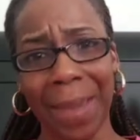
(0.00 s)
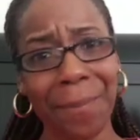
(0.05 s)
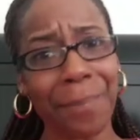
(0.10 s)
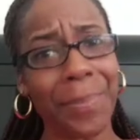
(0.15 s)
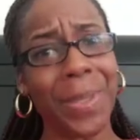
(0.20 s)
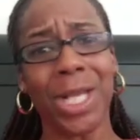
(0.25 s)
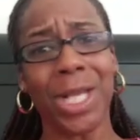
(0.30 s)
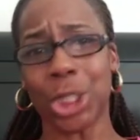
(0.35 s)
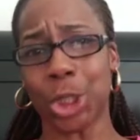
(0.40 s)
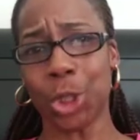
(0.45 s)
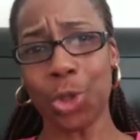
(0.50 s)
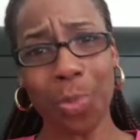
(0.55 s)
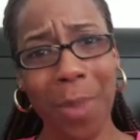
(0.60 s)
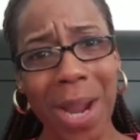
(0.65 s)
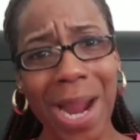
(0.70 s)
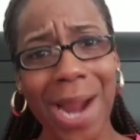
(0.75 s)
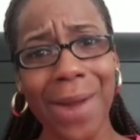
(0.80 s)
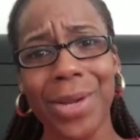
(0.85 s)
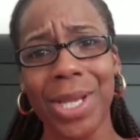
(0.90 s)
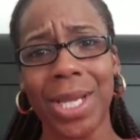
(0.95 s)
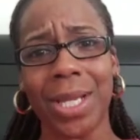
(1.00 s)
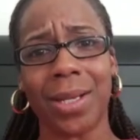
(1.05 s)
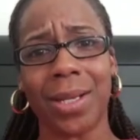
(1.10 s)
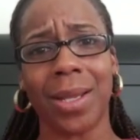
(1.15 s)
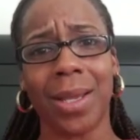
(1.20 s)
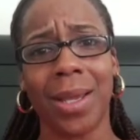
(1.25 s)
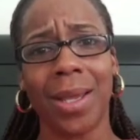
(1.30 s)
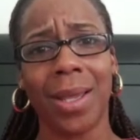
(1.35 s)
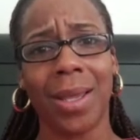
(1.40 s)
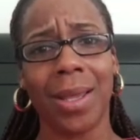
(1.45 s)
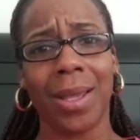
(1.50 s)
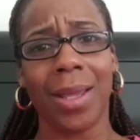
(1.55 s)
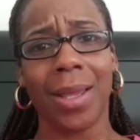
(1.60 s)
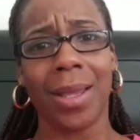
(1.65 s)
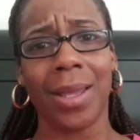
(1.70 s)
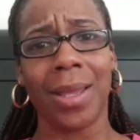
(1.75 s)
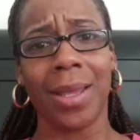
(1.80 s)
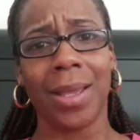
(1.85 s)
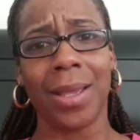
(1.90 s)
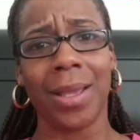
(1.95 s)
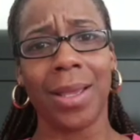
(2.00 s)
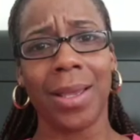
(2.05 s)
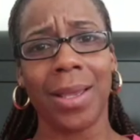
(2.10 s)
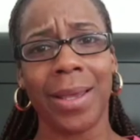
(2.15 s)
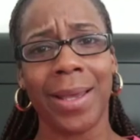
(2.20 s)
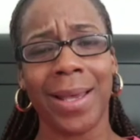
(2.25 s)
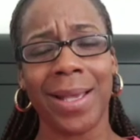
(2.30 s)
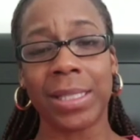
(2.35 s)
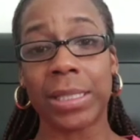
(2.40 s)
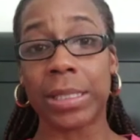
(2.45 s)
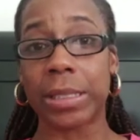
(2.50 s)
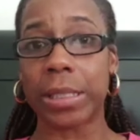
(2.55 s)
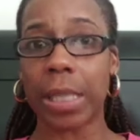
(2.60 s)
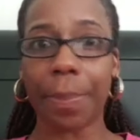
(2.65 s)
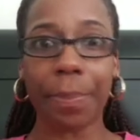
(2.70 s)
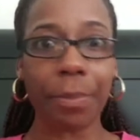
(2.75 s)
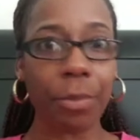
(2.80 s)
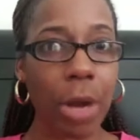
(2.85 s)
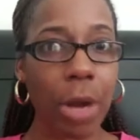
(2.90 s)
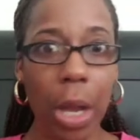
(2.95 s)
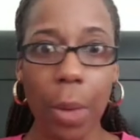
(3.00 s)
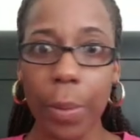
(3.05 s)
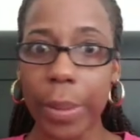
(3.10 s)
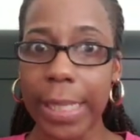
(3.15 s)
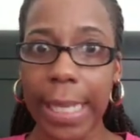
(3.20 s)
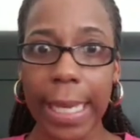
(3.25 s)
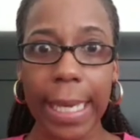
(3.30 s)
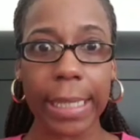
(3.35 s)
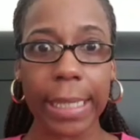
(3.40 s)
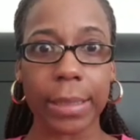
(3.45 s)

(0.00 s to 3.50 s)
because you married? Something wrong with that.